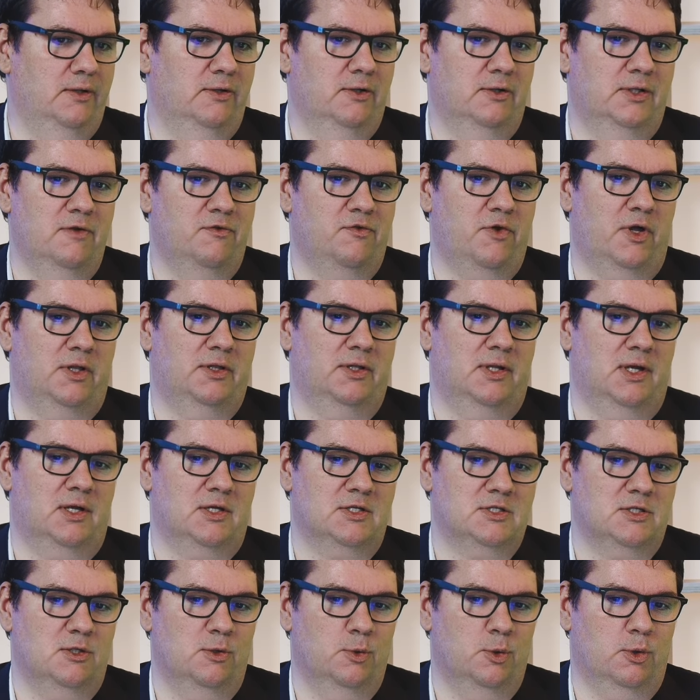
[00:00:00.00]
the
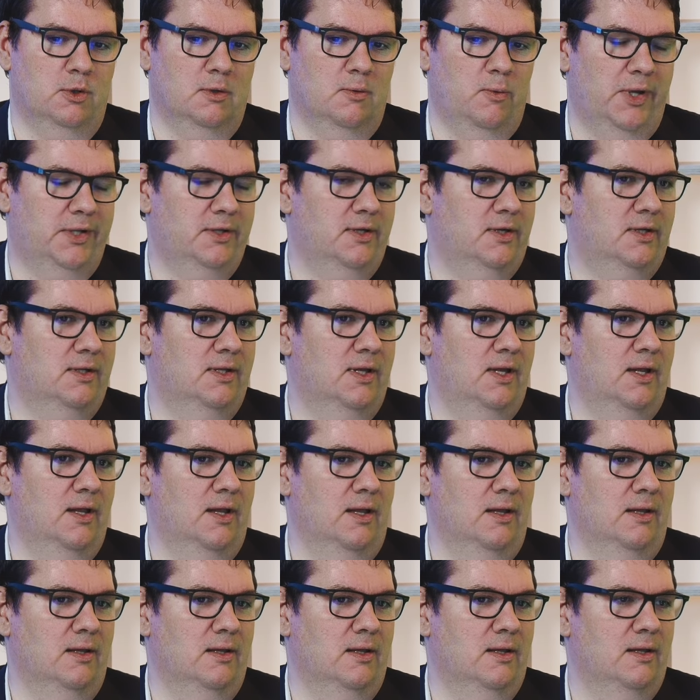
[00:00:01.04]
defenders look whether
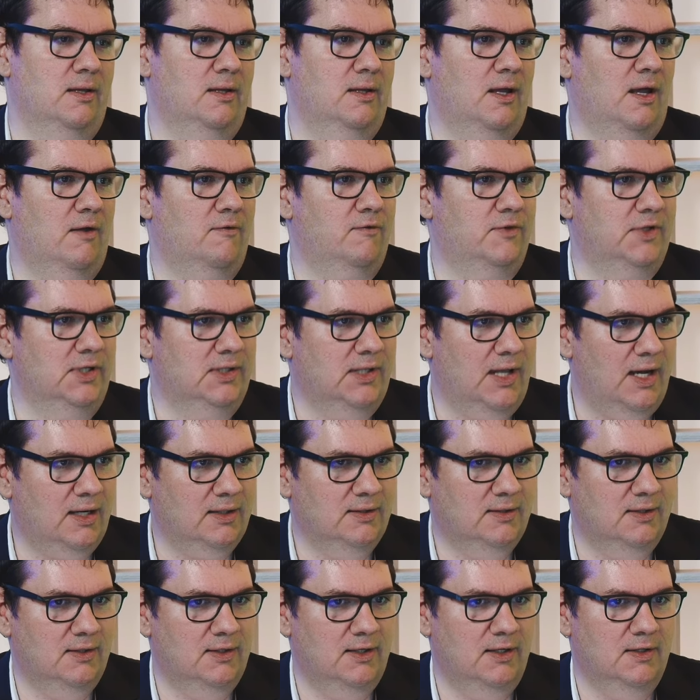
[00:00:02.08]
they have
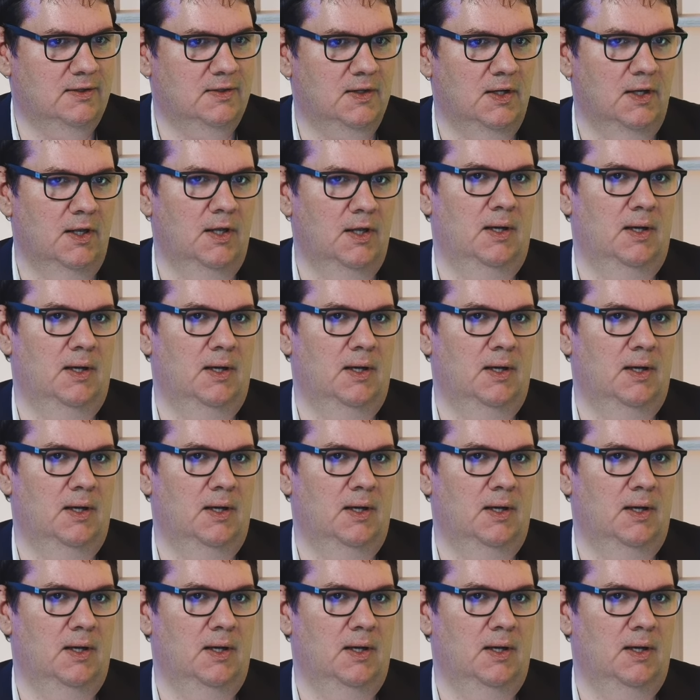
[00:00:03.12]
detected it